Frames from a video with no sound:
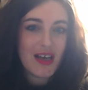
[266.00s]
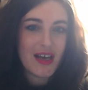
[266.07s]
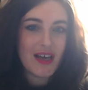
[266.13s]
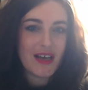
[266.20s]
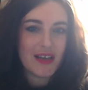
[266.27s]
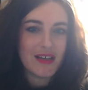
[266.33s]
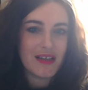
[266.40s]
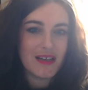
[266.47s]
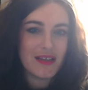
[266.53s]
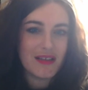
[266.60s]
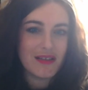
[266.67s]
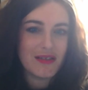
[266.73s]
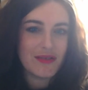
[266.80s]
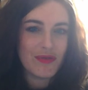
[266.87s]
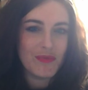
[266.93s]

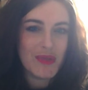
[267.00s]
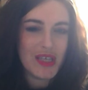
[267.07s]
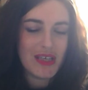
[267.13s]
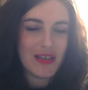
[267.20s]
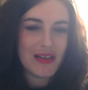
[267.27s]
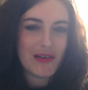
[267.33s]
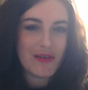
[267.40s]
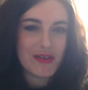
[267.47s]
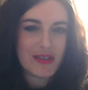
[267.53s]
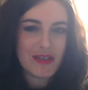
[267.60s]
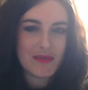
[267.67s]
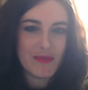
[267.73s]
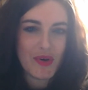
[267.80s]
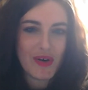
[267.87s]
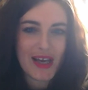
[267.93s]
And to me, it
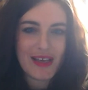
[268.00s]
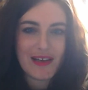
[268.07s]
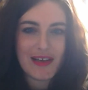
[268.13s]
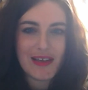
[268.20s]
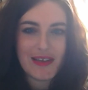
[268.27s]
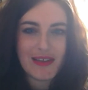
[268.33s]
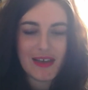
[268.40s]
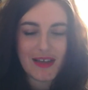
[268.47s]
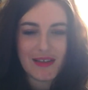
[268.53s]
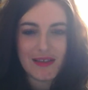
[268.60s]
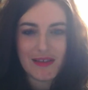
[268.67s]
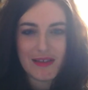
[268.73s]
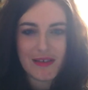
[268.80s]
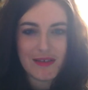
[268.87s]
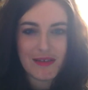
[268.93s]
looks more likely
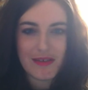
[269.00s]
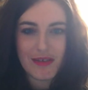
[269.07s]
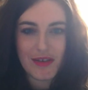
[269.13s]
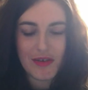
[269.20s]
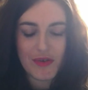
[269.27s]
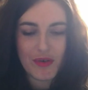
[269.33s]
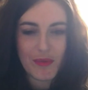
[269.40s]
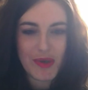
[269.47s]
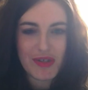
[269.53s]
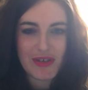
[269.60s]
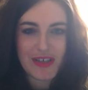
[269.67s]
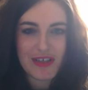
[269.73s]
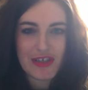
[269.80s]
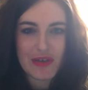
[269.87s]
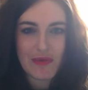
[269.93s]
than, you know, a
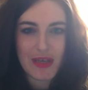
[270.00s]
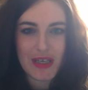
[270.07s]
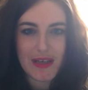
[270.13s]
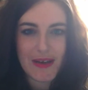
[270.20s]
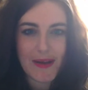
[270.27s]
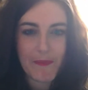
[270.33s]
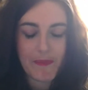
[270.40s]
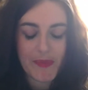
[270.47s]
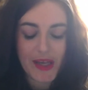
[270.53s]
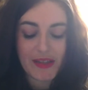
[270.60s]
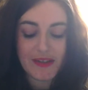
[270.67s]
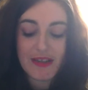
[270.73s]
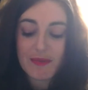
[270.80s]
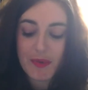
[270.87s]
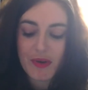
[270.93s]
muscle injury. And
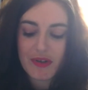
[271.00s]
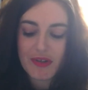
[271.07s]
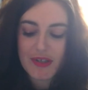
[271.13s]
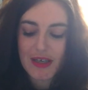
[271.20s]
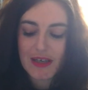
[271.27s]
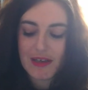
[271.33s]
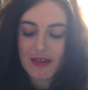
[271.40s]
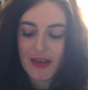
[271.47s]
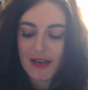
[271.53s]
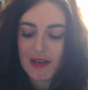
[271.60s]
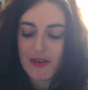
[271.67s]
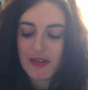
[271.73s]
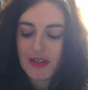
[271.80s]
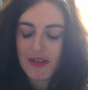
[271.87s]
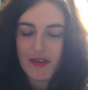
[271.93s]
at this point, I
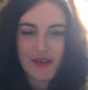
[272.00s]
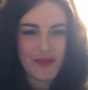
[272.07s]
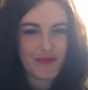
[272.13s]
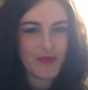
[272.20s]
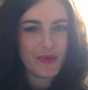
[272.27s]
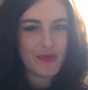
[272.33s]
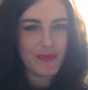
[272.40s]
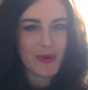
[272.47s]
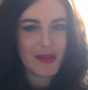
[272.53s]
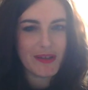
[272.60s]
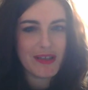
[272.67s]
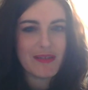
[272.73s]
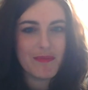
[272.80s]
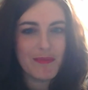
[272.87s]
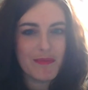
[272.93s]
looked at her and thought, well,
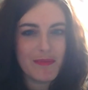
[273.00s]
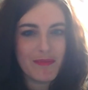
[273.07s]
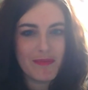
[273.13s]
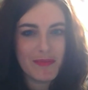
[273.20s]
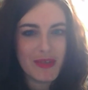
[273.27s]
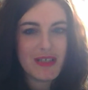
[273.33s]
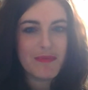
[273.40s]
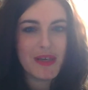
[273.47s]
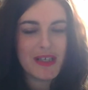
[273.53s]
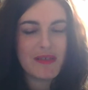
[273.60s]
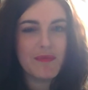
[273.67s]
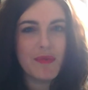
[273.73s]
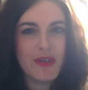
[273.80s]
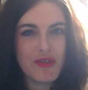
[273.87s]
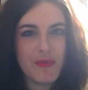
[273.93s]
that's this
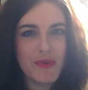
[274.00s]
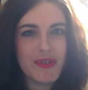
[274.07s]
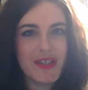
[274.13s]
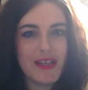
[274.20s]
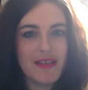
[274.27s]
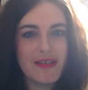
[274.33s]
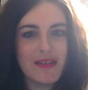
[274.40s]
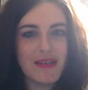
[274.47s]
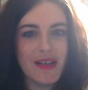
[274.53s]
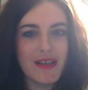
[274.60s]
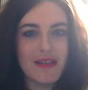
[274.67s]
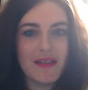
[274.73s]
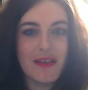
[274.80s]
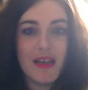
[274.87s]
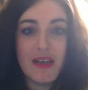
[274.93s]
makes much more sense
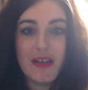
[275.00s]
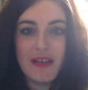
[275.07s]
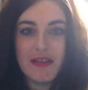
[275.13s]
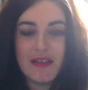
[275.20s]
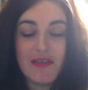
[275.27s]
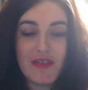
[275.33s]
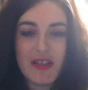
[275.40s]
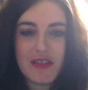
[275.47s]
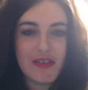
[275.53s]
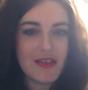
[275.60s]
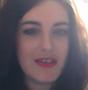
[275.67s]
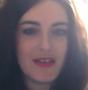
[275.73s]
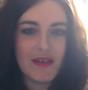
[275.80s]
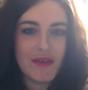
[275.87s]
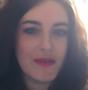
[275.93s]
than
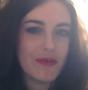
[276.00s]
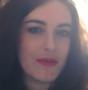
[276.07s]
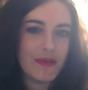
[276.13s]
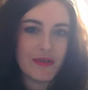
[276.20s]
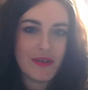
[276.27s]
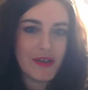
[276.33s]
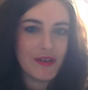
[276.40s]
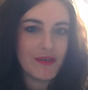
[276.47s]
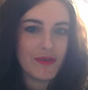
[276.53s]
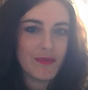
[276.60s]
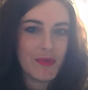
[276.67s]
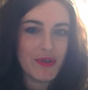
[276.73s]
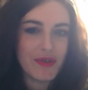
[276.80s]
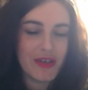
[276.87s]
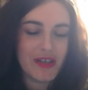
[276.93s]
DVT or, you know,
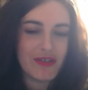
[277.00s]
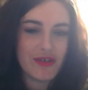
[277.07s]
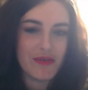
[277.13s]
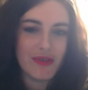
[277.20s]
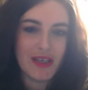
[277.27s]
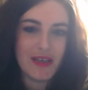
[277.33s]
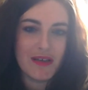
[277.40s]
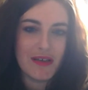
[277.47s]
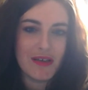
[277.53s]
muscle injury.